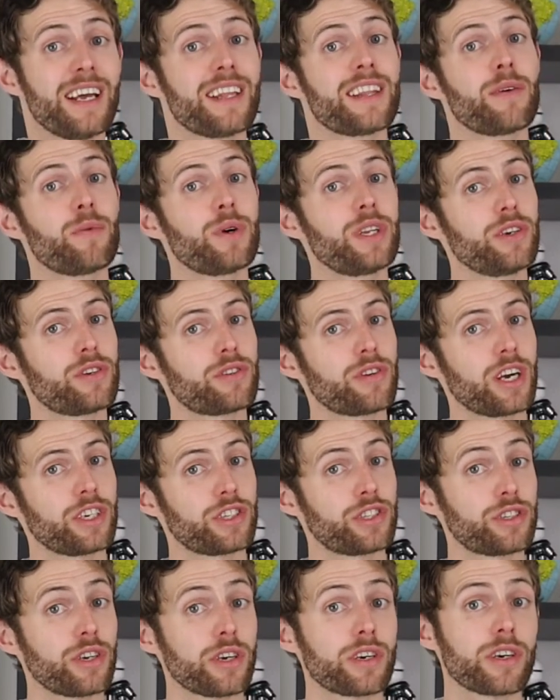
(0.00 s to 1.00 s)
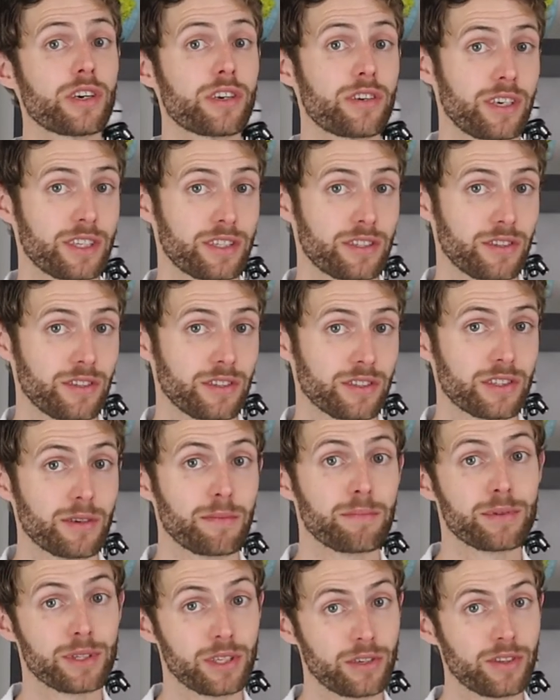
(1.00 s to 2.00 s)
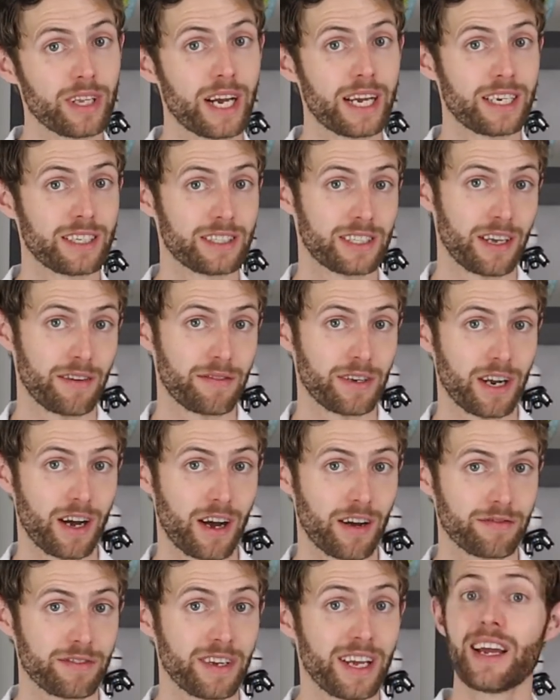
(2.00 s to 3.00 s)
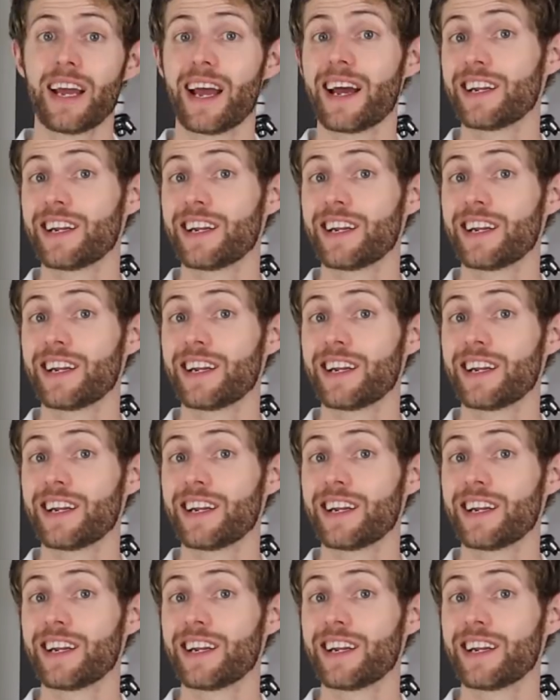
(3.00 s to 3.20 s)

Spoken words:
that when you crush sugar crystals, blue light is given off.